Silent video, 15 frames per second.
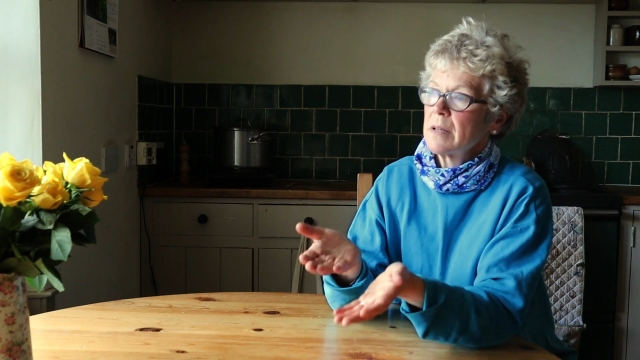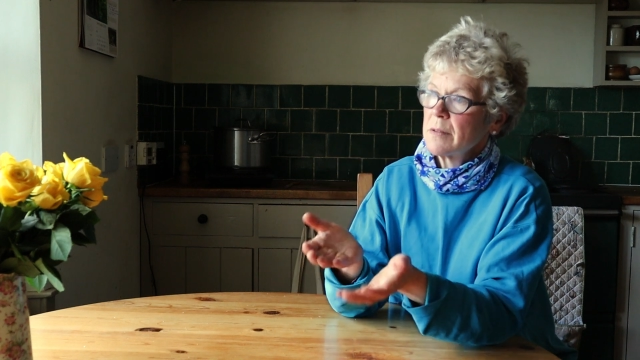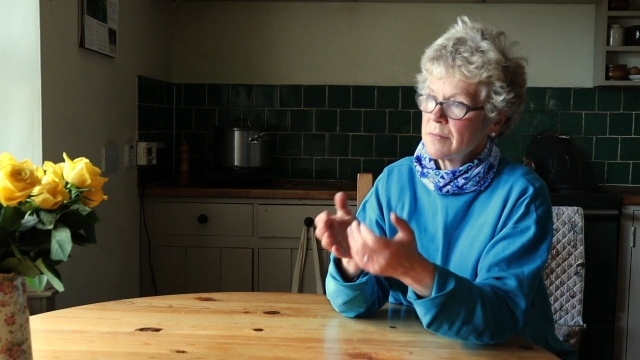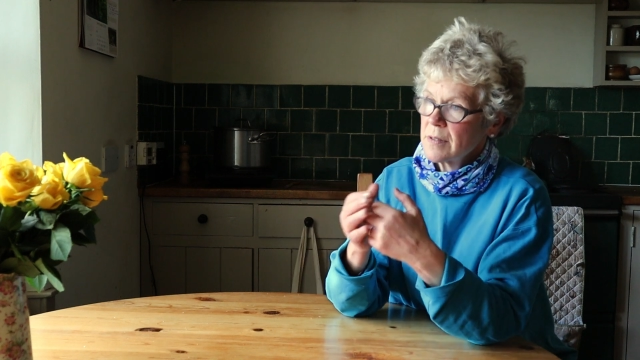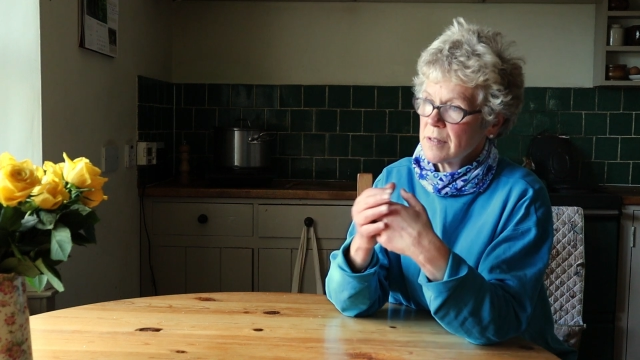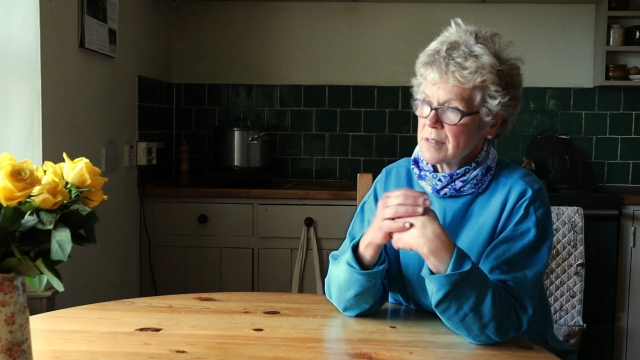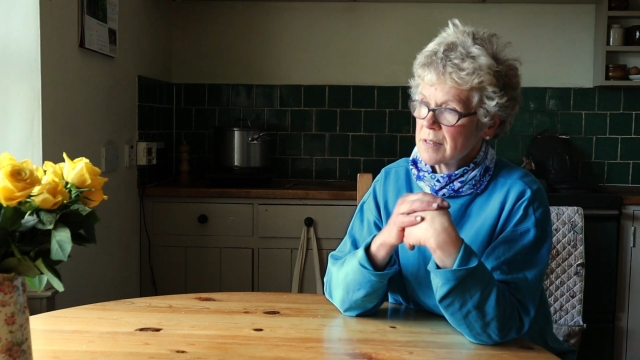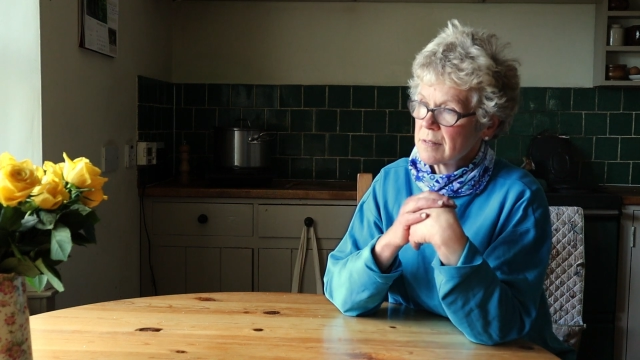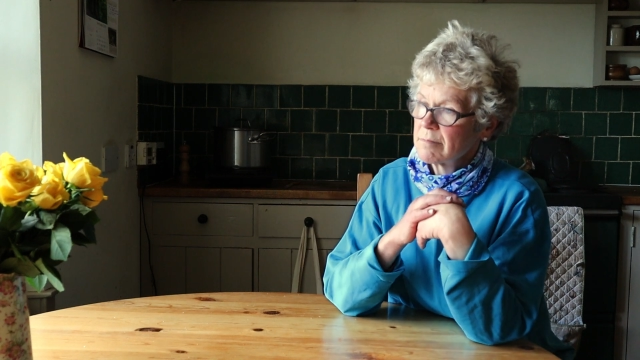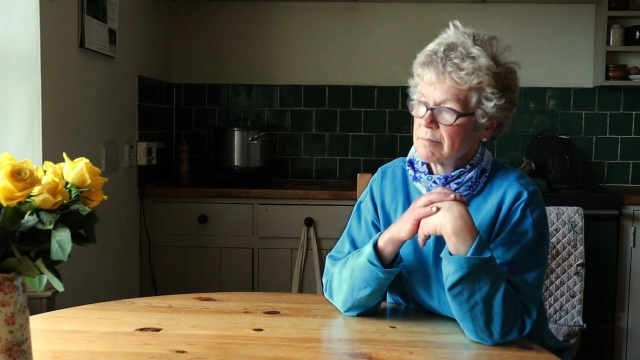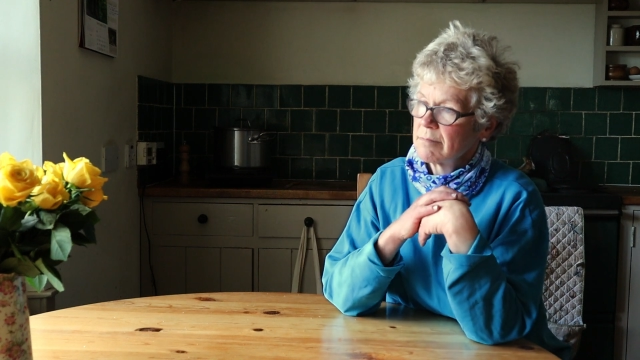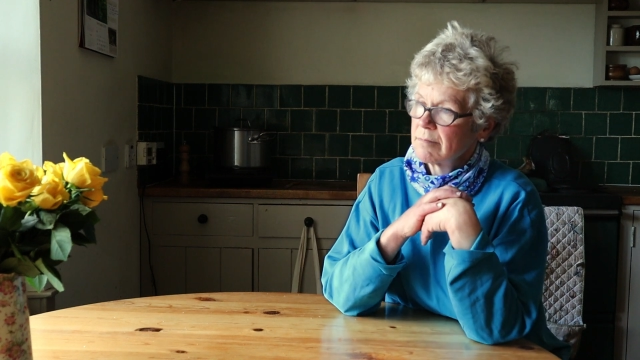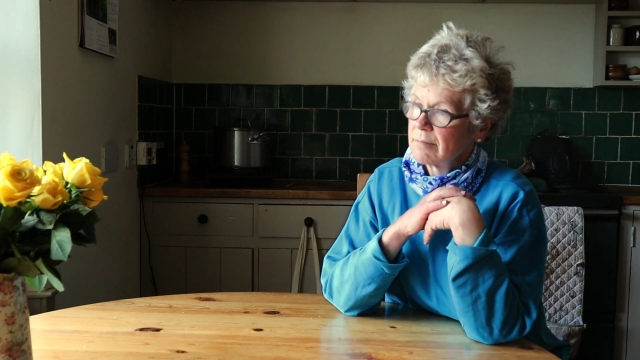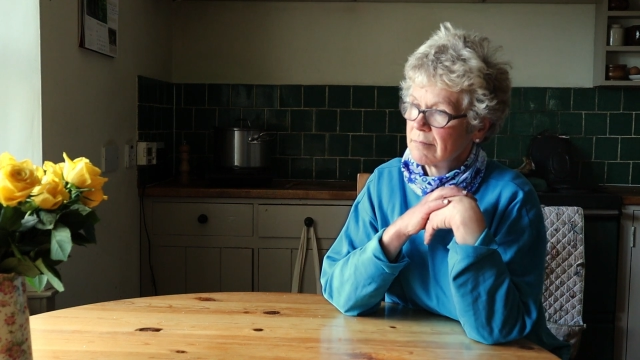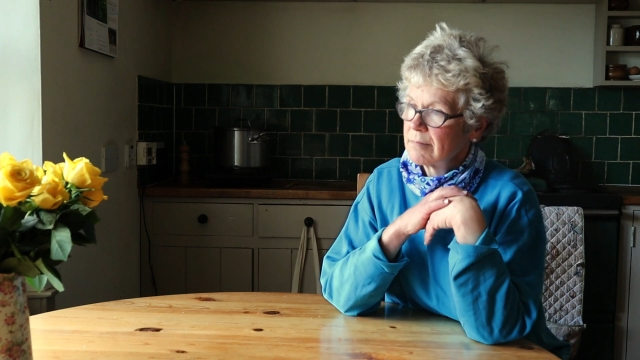benefit
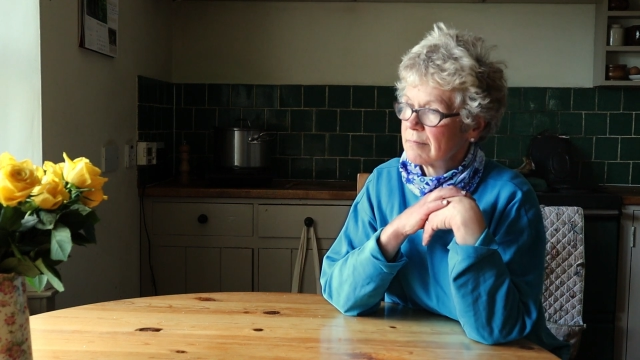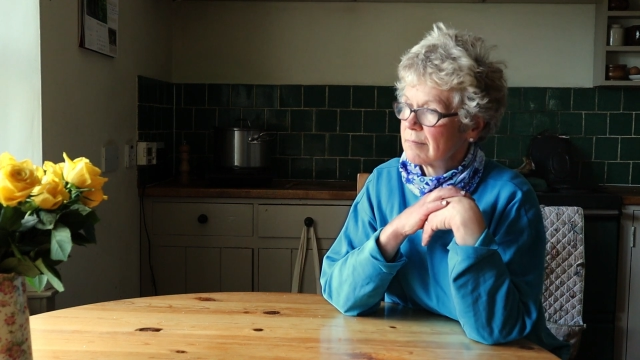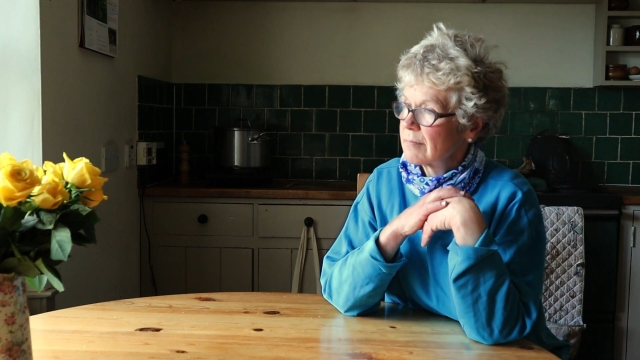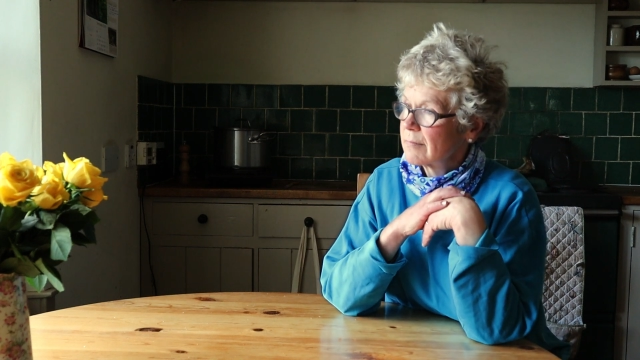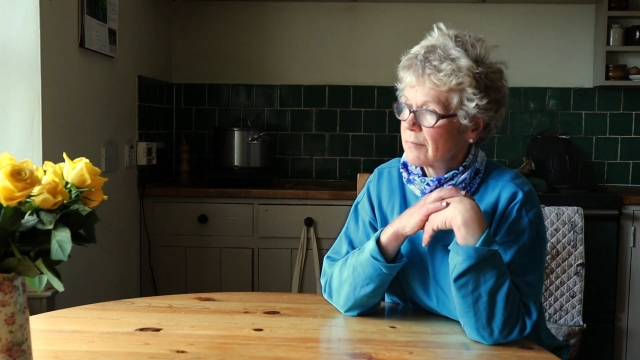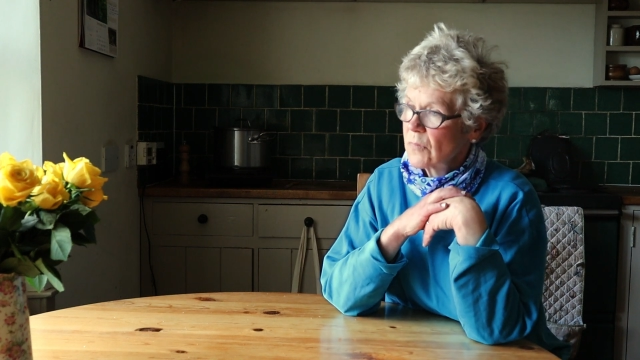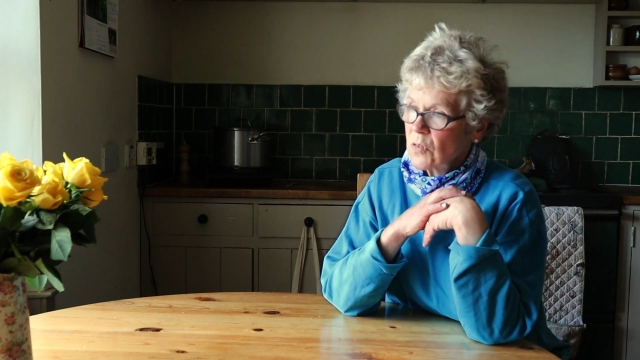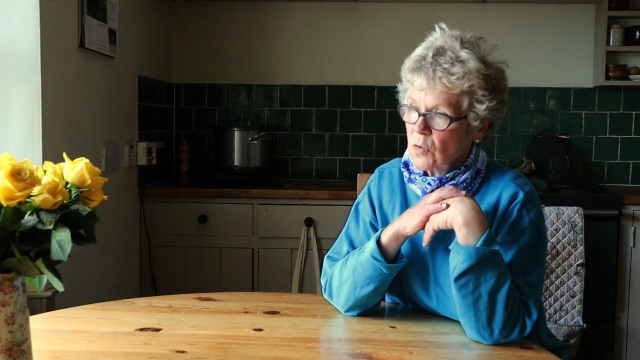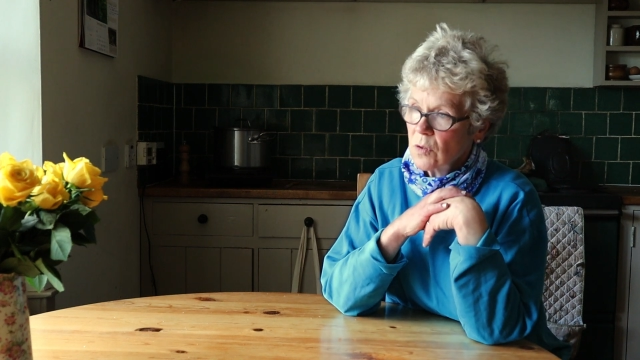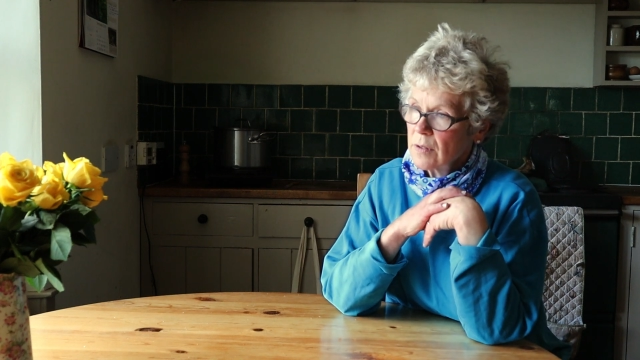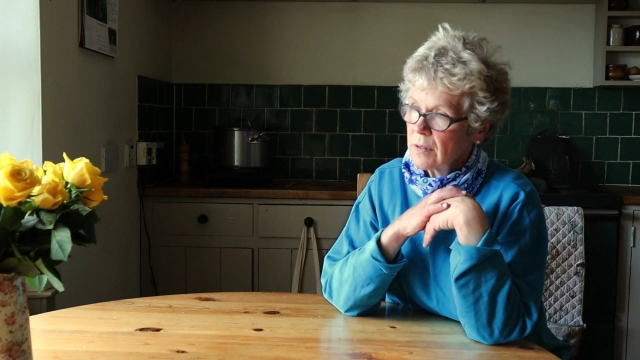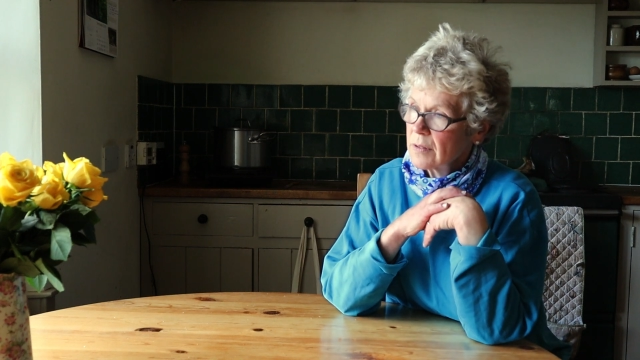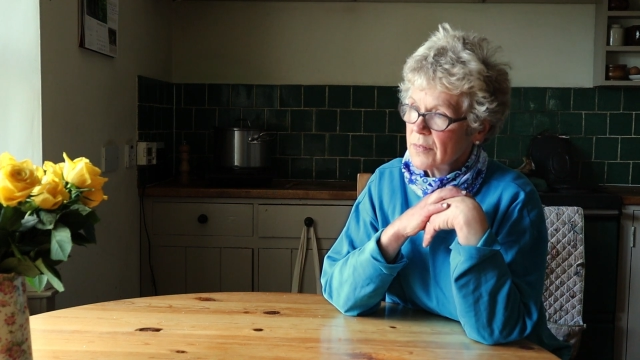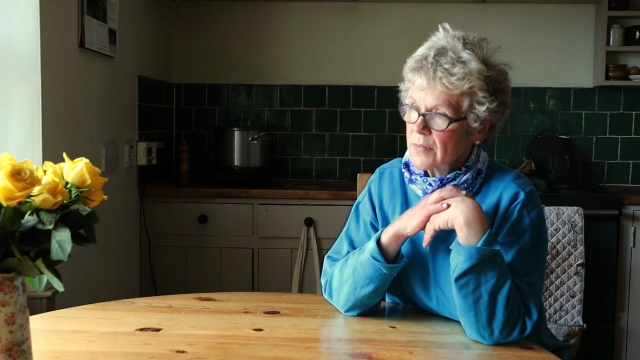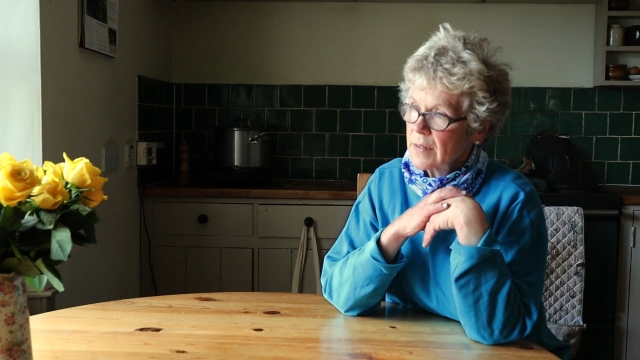
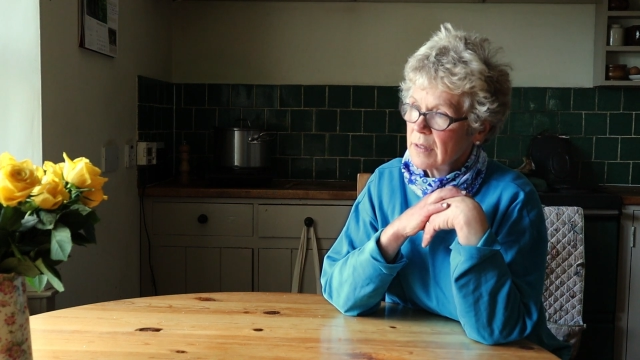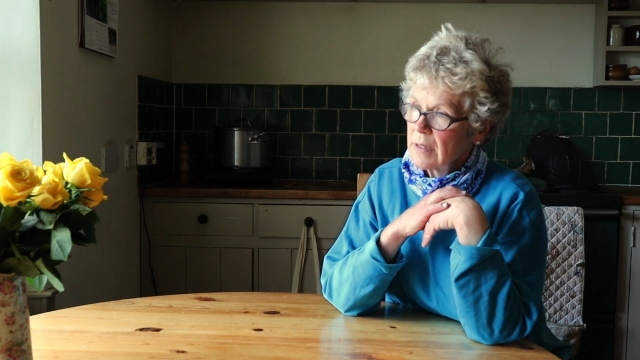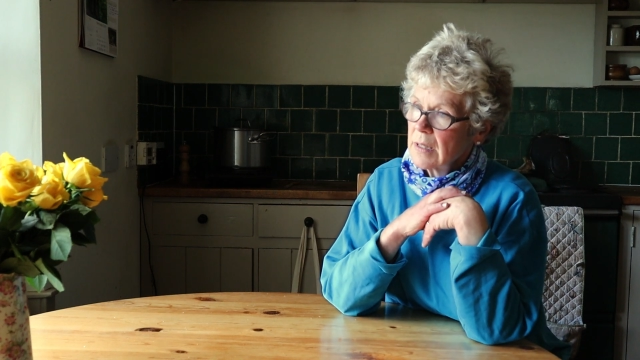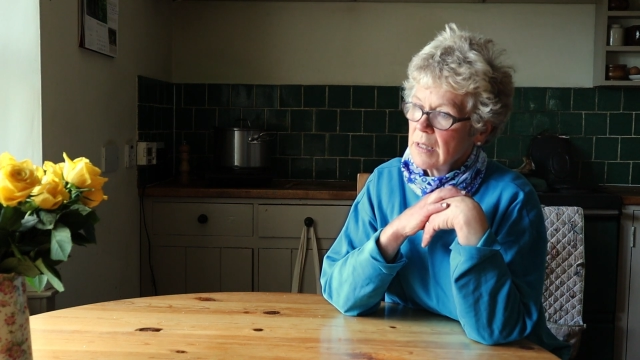soils.